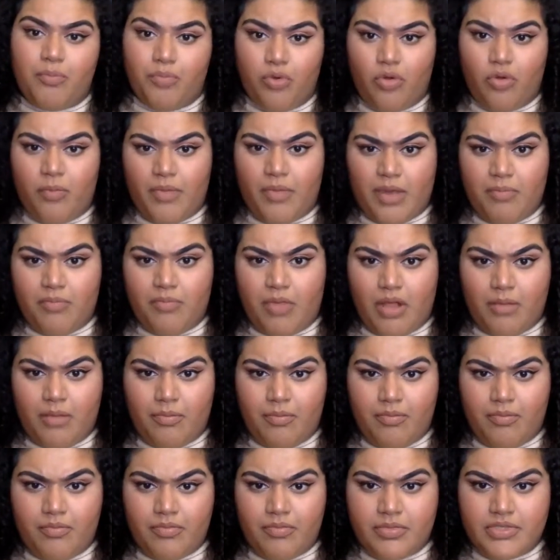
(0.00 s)
bought my
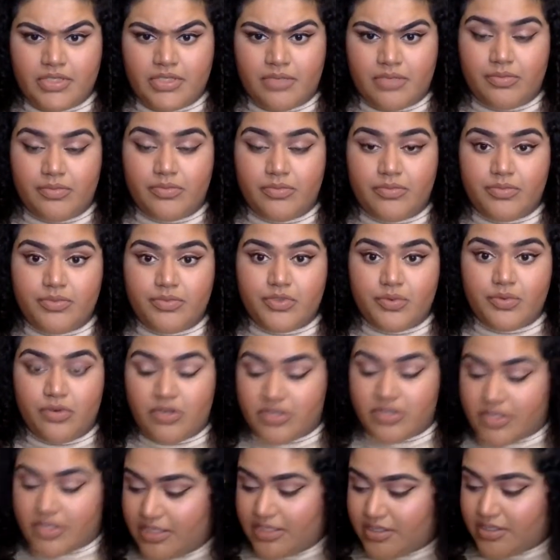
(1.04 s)
mum some
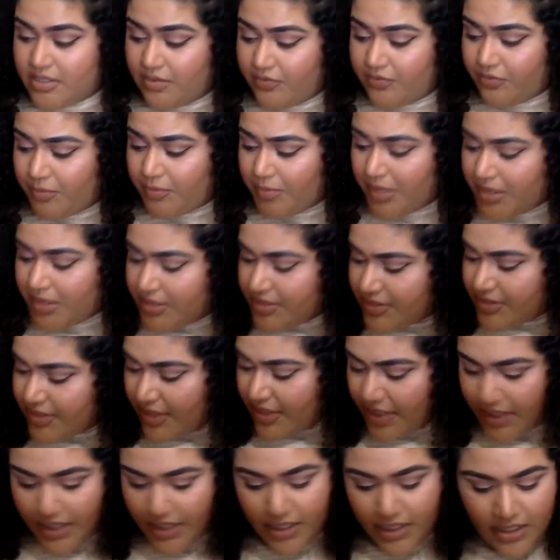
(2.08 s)
Swarovski stuff for Mother's
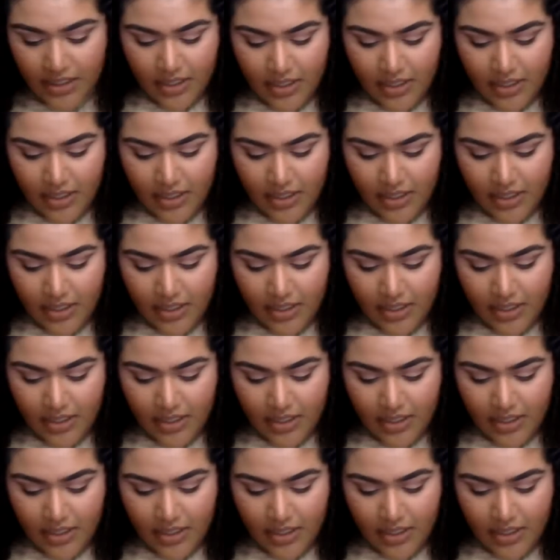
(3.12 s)
Day.